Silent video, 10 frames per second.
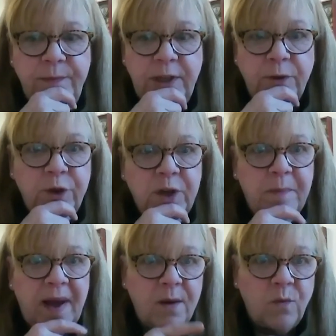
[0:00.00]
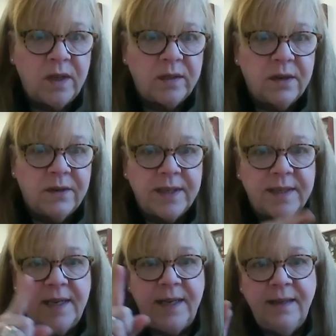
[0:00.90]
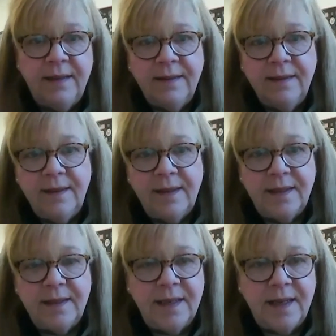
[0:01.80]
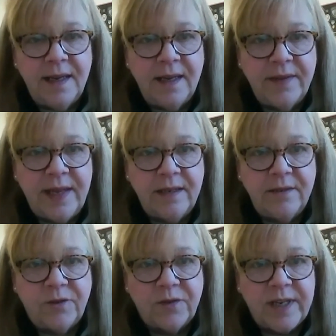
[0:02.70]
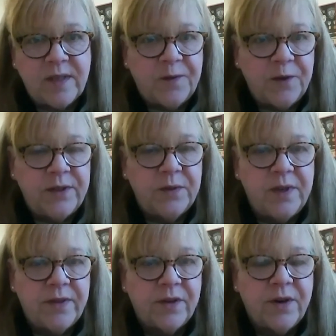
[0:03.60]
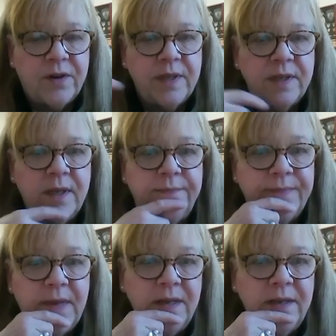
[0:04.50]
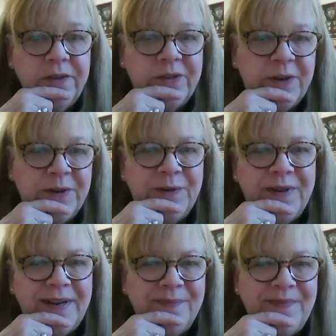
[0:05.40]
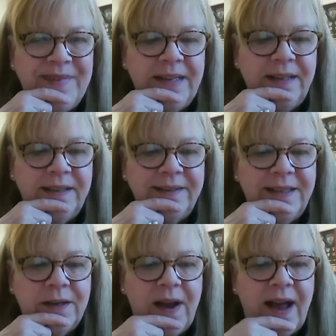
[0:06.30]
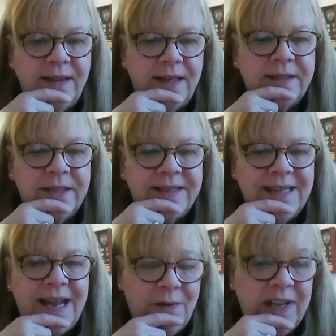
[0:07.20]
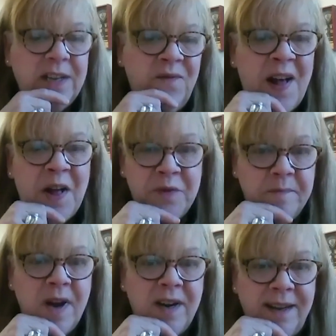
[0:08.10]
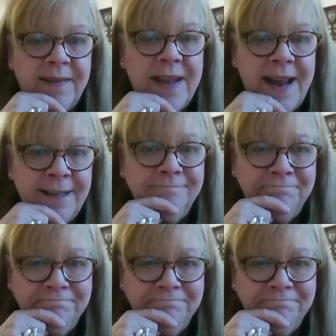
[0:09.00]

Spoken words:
you know, you can buy one currency and then transfer it to another currency. So, you know, I like to see how I can follow the money on that.